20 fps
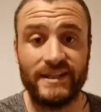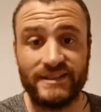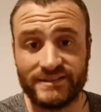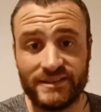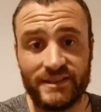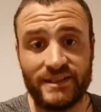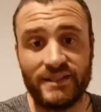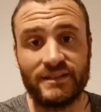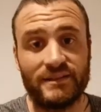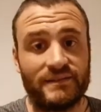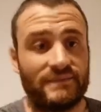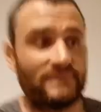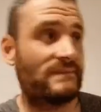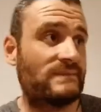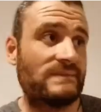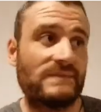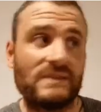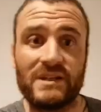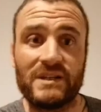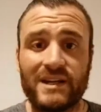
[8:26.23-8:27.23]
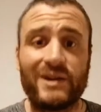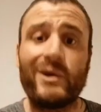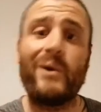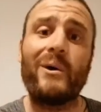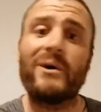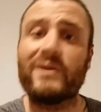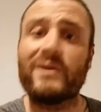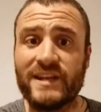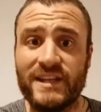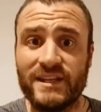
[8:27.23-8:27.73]
It's like a fucking
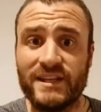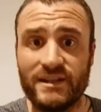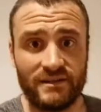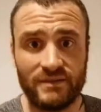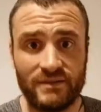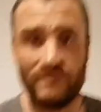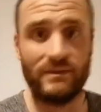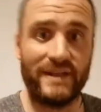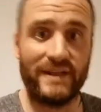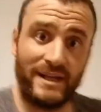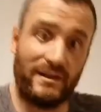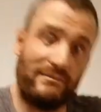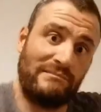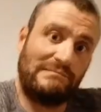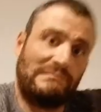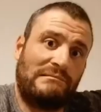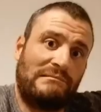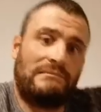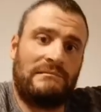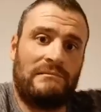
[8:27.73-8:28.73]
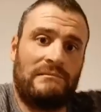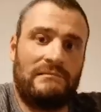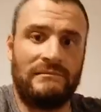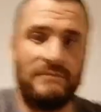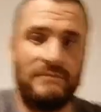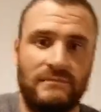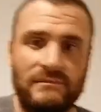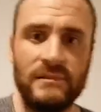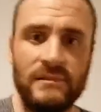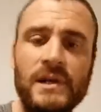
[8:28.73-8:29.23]
accordion,
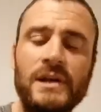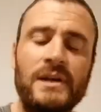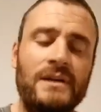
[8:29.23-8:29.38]
okay?